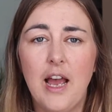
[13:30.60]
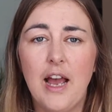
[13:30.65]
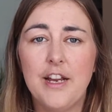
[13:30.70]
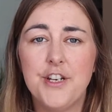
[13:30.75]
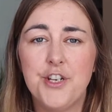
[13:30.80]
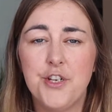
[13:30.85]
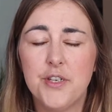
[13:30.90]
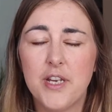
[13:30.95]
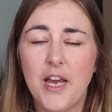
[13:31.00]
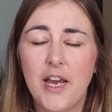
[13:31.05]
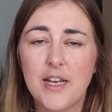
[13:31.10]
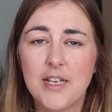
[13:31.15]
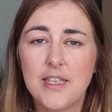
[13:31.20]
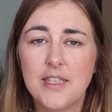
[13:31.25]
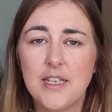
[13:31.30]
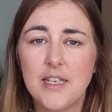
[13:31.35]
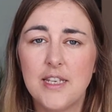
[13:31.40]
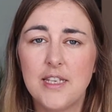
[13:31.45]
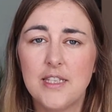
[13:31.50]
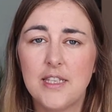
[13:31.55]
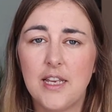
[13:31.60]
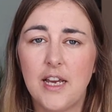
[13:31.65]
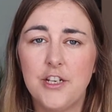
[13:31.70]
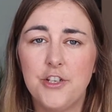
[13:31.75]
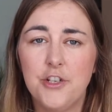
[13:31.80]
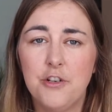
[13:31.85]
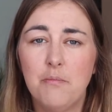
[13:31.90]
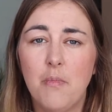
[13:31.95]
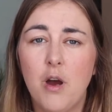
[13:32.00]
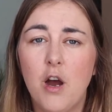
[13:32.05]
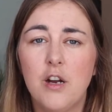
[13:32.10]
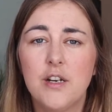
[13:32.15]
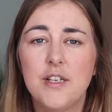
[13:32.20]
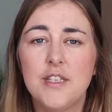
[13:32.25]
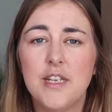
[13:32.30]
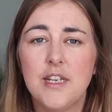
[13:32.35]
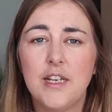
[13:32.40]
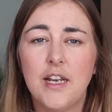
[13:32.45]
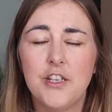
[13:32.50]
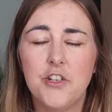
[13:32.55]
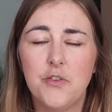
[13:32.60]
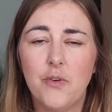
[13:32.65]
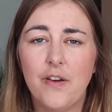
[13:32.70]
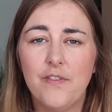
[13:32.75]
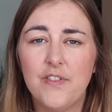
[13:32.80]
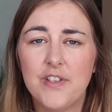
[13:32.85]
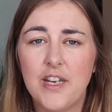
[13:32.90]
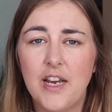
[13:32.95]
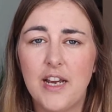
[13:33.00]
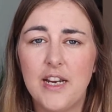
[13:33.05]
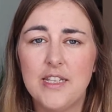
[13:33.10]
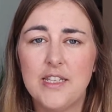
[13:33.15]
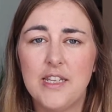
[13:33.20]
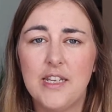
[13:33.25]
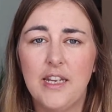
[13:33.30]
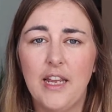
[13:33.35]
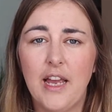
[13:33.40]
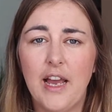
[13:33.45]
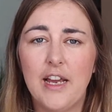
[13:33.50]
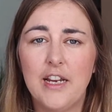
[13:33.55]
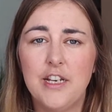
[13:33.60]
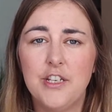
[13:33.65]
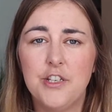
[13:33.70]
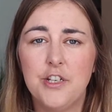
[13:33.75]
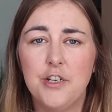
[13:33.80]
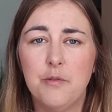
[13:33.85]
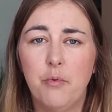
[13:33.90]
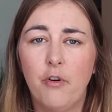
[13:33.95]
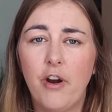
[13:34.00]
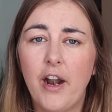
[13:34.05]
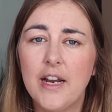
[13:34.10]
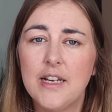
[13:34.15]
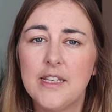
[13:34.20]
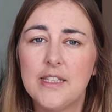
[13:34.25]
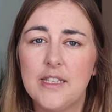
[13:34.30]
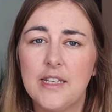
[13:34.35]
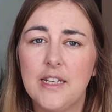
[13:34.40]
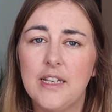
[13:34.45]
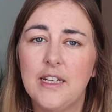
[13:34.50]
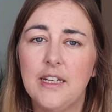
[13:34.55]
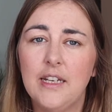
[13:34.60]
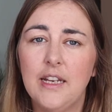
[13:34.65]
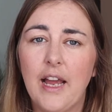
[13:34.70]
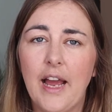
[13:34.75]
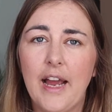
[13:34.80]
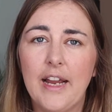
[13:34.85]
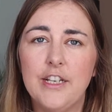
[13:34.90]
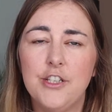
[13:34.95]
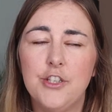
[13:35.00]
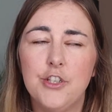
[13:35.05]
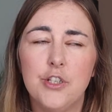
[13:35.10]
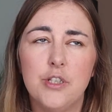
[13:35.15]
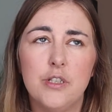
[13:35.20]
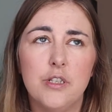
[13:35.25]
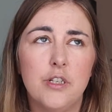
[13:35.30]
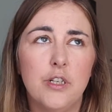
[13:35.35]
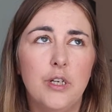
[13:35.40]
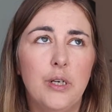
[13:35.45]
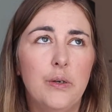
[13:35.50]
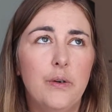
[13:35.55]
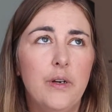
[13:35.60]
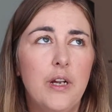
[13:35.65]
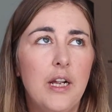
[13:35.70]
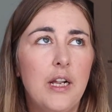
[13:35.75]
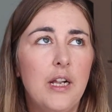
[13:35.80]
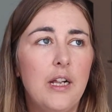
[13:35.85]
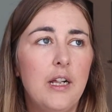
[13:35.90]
I do taxes, I do marketing, I do advertising, I do pricing, I do...